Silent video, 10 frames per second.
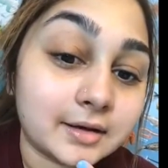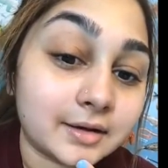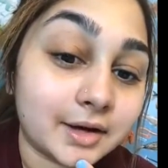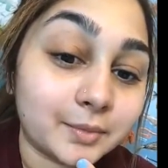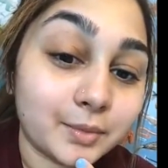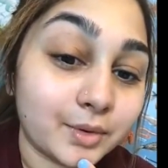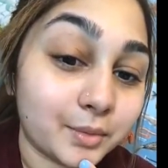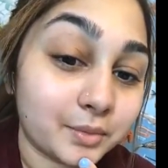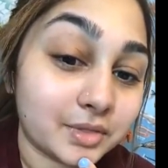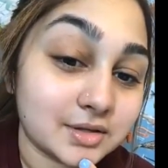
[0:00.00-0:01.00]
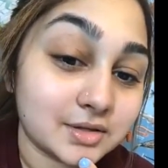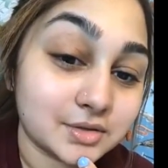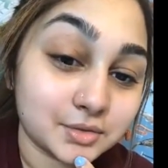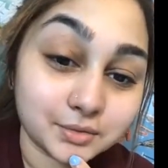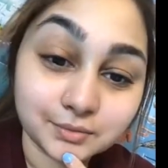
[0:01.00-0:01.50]
I woke up with these
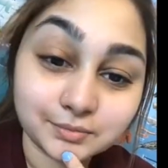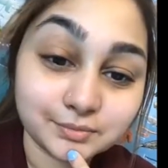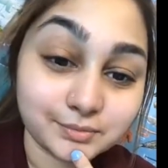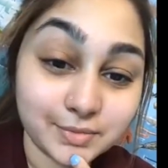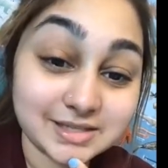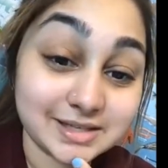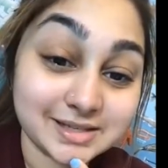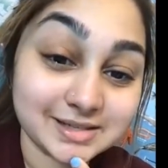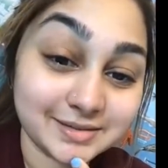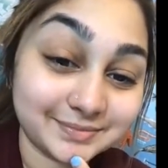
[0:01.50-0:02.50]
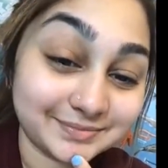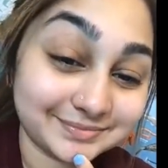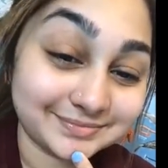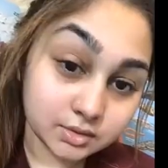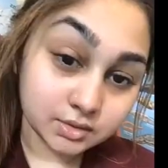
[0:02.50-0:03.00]
two besties.
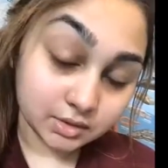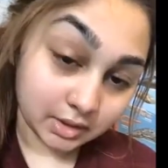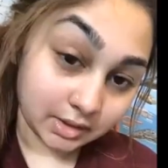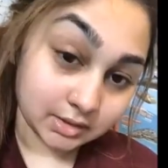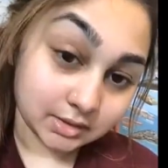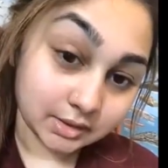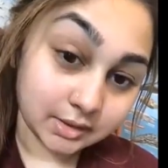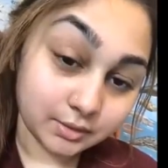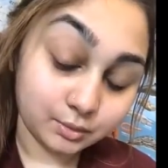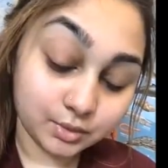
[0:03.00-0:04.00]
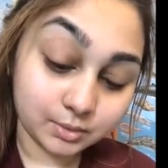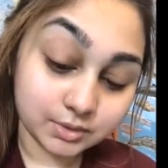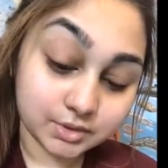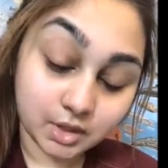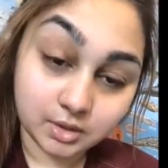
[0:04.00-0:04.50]
So yeah, till then we will
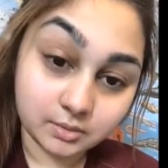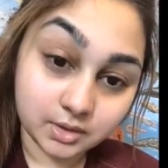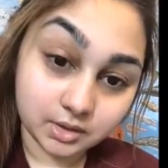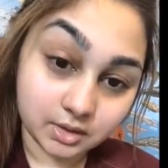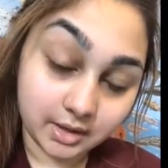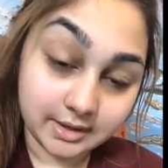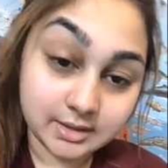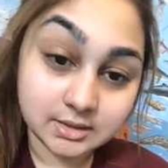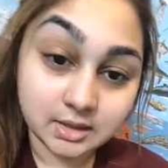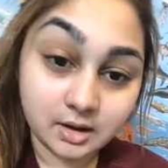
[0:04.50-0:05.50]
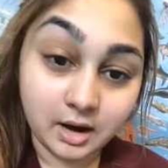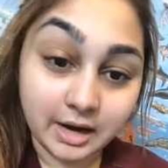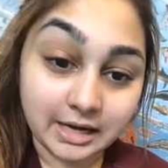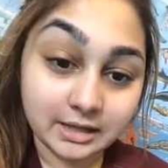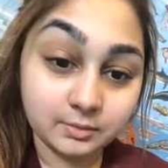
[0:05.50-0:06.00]
start with our eyes.
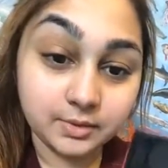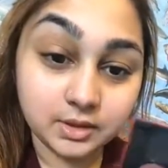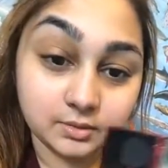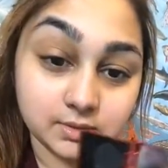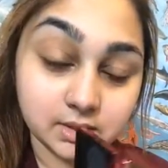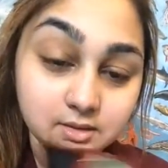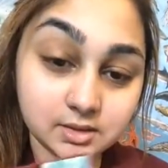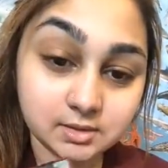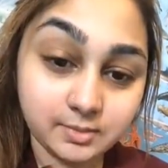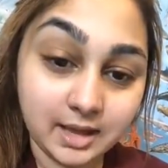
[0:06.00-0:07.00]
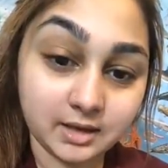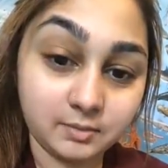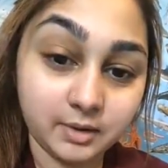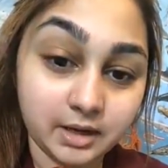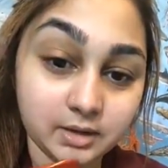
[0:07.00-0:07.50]
I'll be using this palette
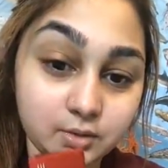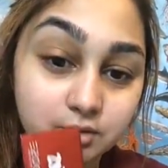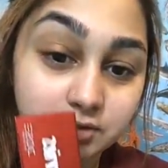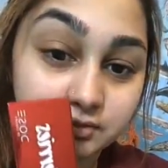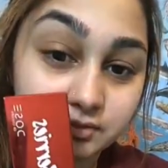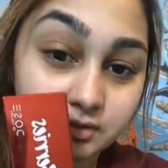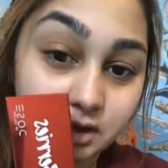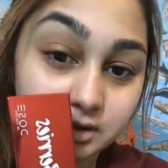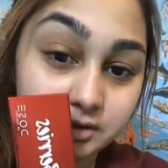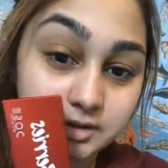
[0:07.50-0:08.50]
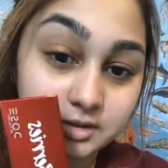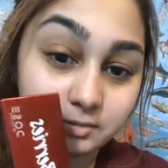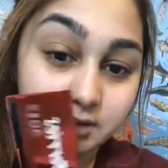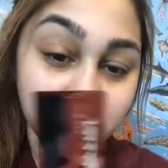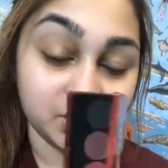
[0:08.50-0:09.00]
by Dose of Colors, a
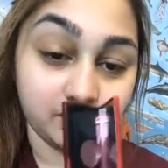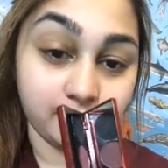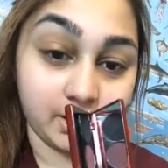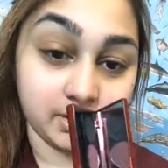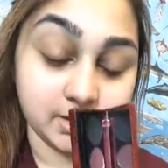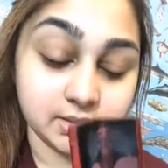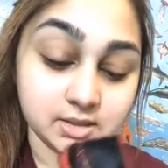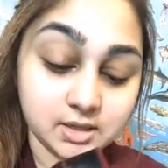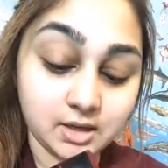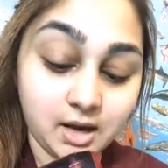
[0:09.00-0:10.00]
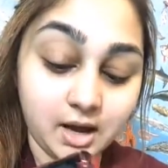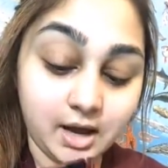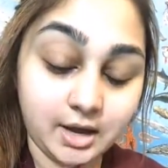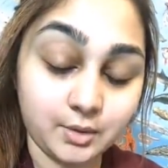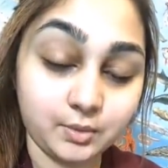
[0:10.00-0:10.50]
Blushing Berries.
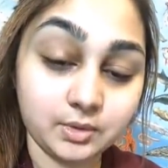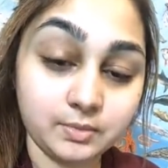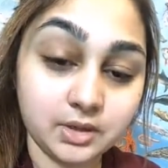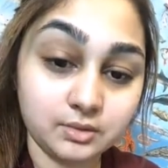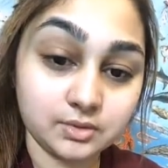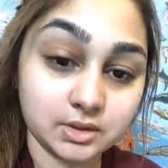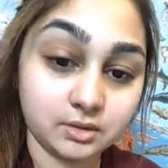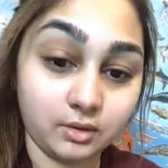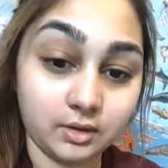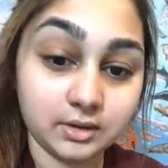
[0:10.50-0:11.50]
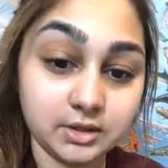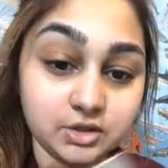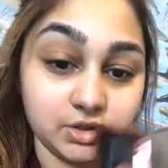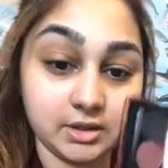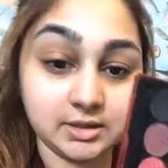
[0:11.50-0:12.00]
I will be using all these
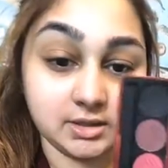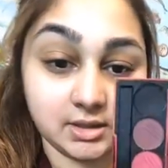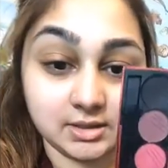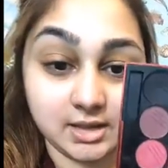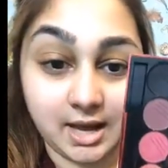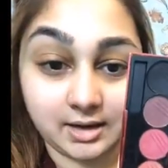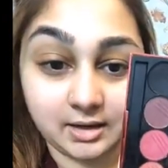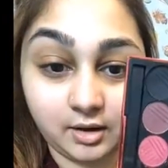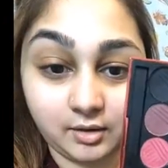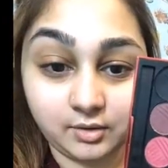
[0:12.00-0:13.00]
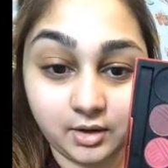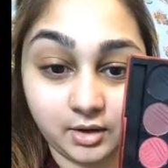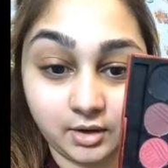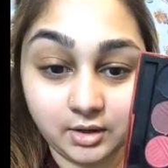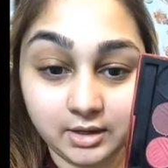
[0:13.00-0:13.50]
shades exactly how they
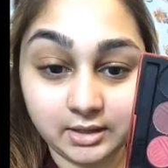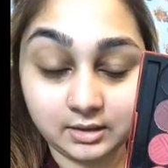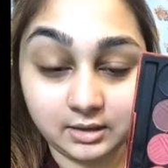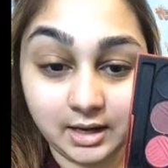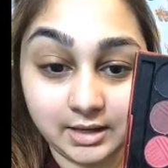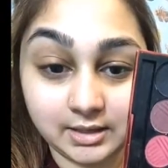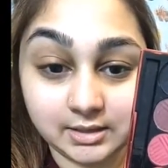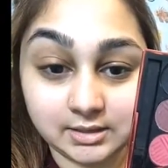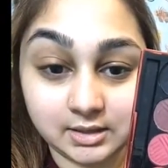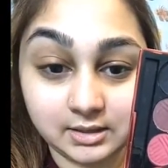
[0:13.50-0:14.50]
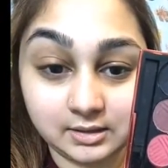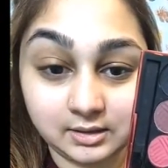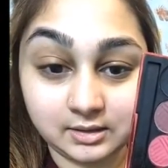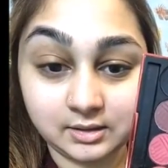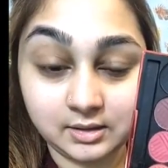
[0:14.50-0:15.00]
are, like the lightest and
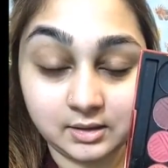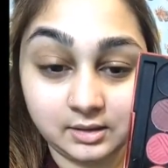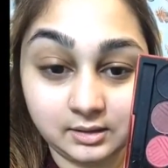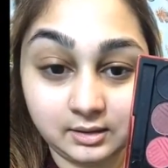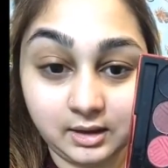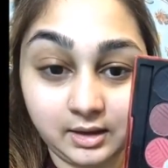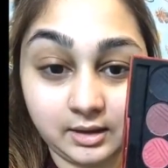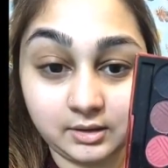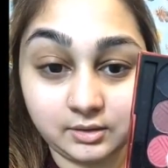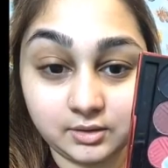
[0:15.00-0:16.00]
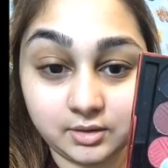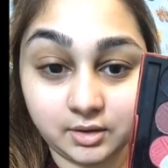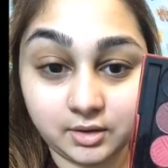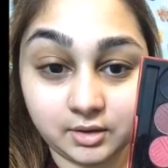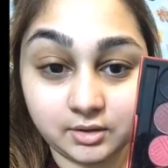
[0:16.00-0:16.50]
then the light, the
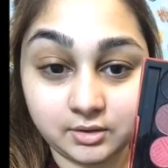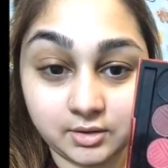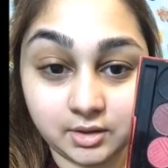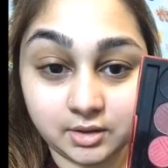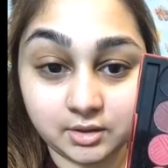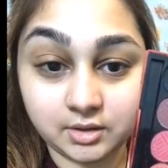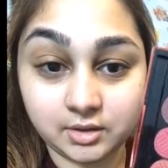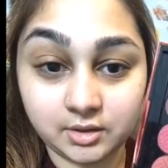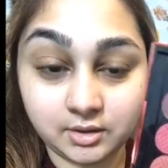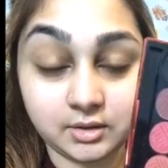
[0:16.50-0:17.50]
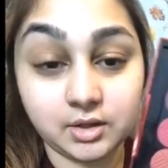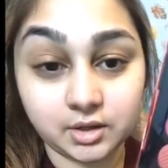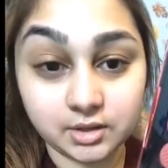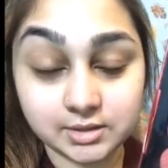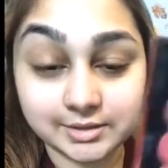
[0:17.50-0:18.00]
dark, the darker, and the
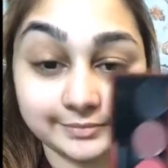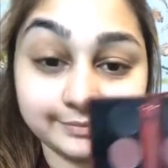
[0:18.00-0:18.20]
darkest.